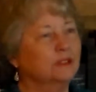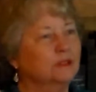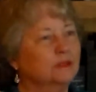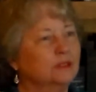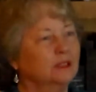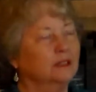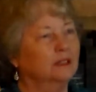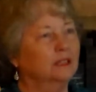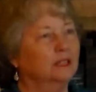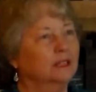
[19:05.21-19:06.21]
Is an interesting
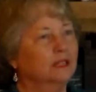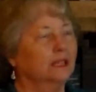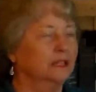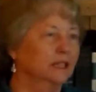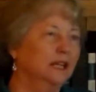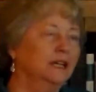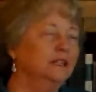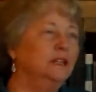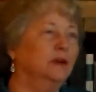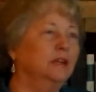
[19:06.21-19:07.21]
thing. And,
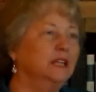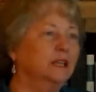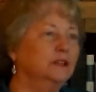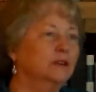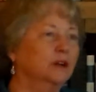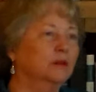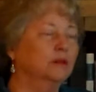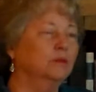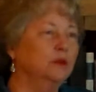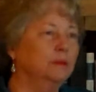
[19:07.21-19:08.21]
you know, and again, there
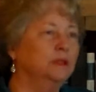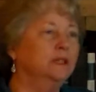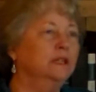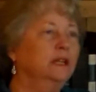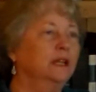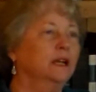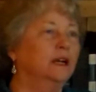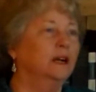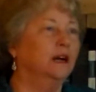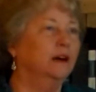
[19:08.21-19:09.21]
are women
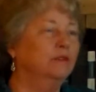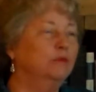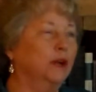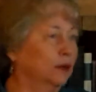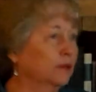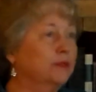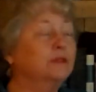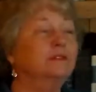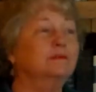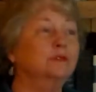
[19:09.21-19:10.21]
of wealth
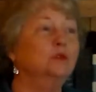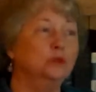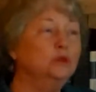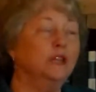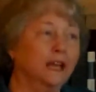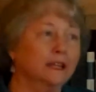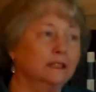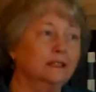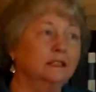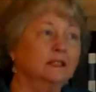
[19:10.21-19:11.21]
who do
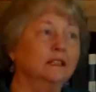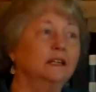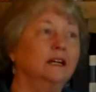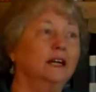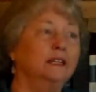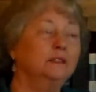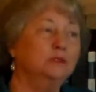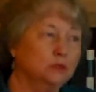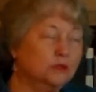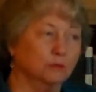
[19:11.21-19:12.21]
get it
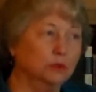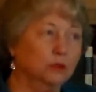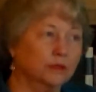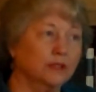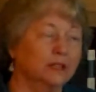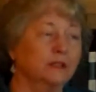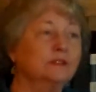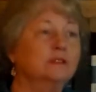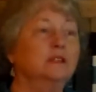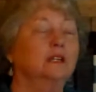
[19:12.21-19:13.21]
and do support
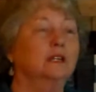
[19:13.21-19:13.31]
things.